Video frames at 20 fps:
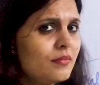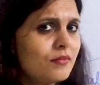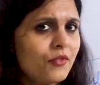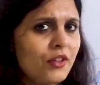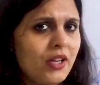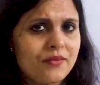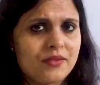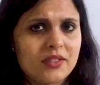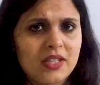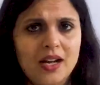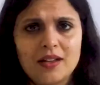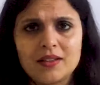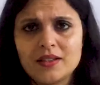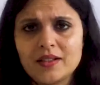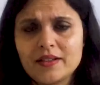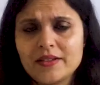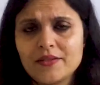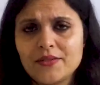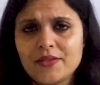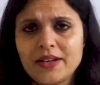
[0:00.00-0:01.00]
We have done
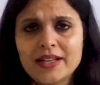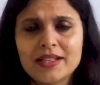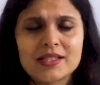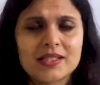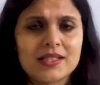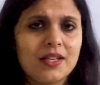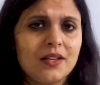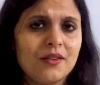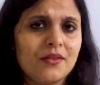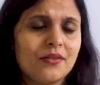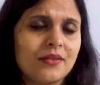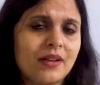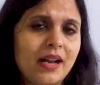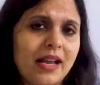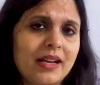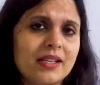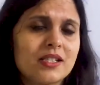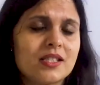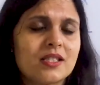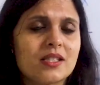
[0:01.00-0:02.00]
the reflexive,
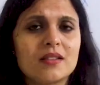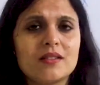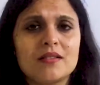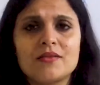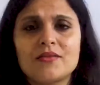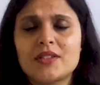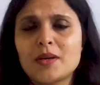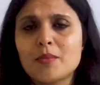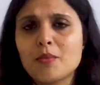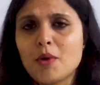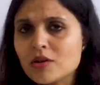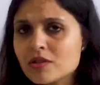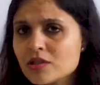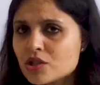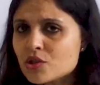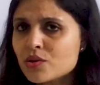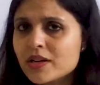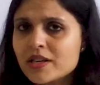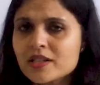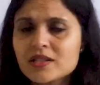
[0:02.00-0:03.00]
relative,
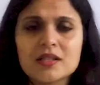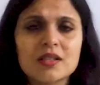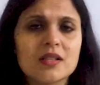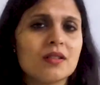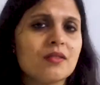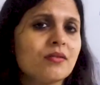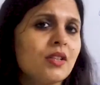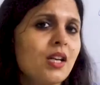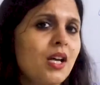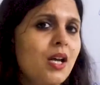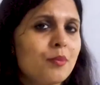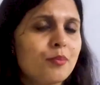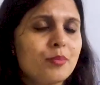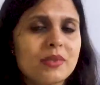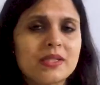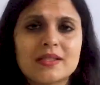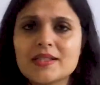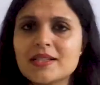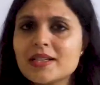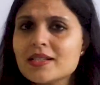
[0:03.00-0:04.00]
demonstrative,
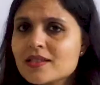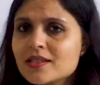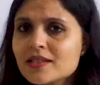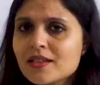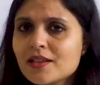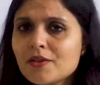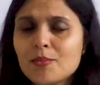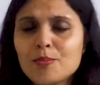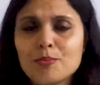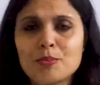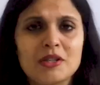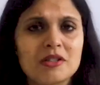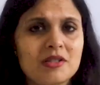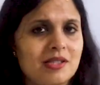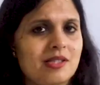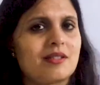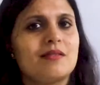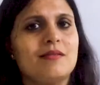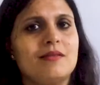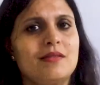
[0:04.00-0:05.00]
possessive,
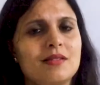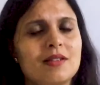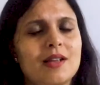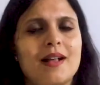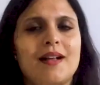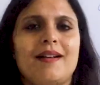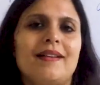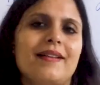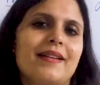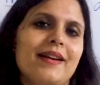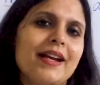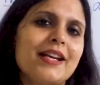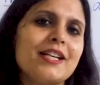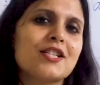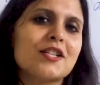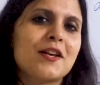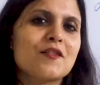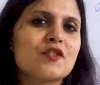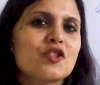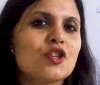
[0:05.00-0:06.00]
personal, right?
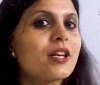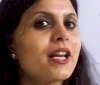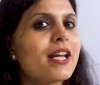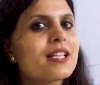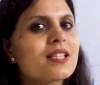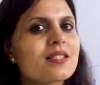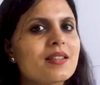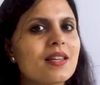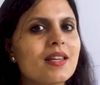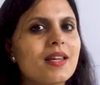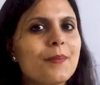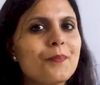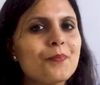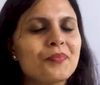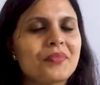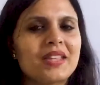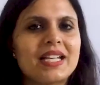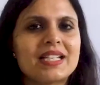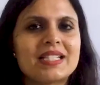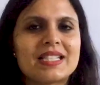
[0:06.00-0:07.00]
So let's see
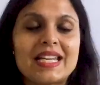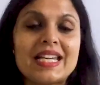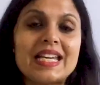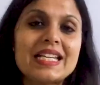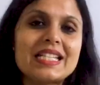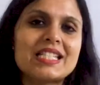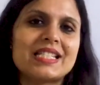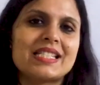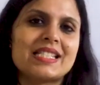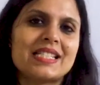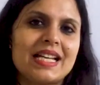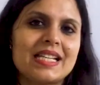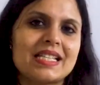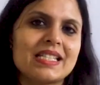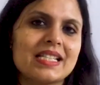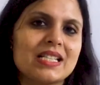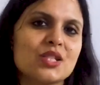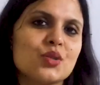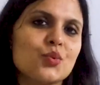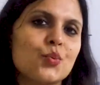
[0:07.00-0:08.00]
that each
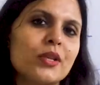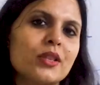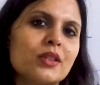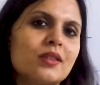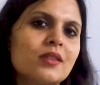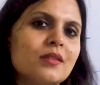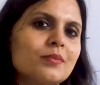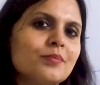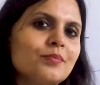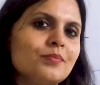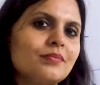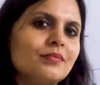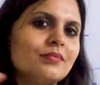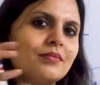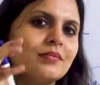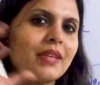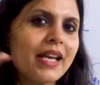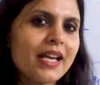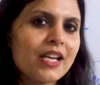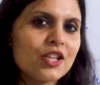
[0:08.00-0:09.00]
sentence with the
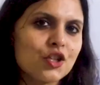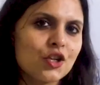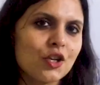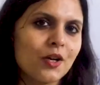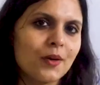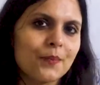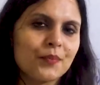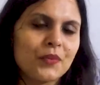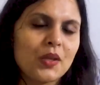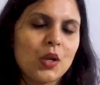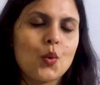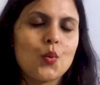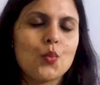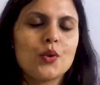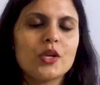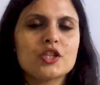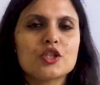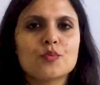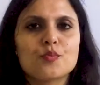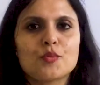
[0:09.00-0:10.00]
nature,
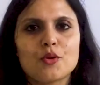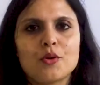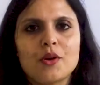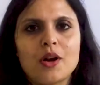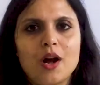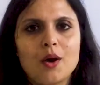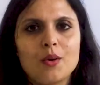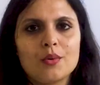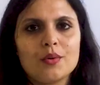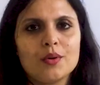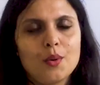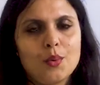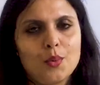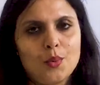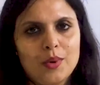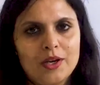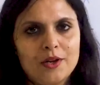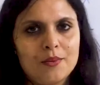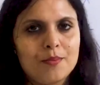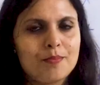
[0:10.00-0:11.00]
which pronoun
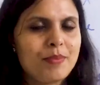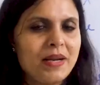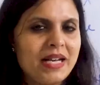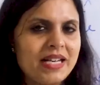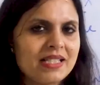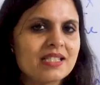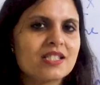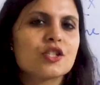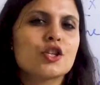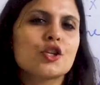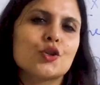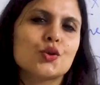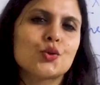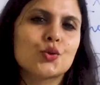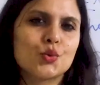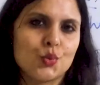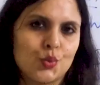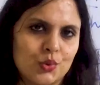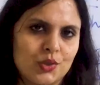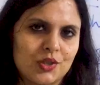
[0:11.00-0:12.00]
will best
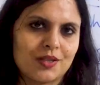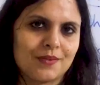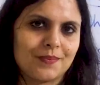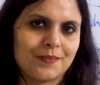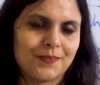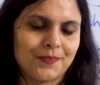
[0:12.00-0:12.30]
suit.